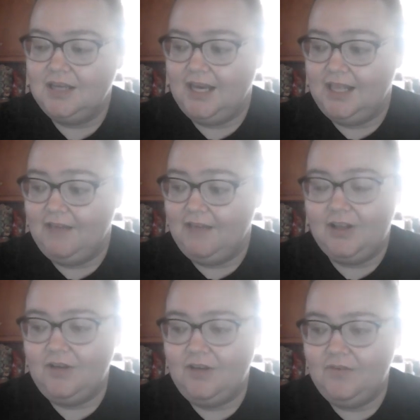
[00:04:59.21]
and they
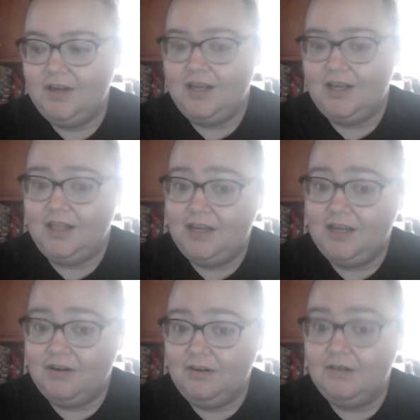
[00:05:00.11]
fall over and they eat
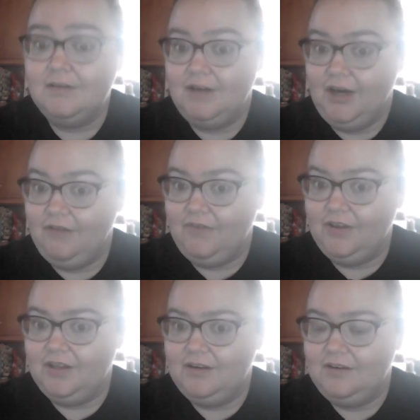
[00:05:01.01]
dirt, I'll
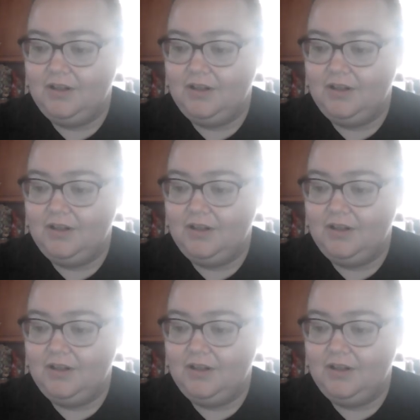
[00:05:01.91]
feel it.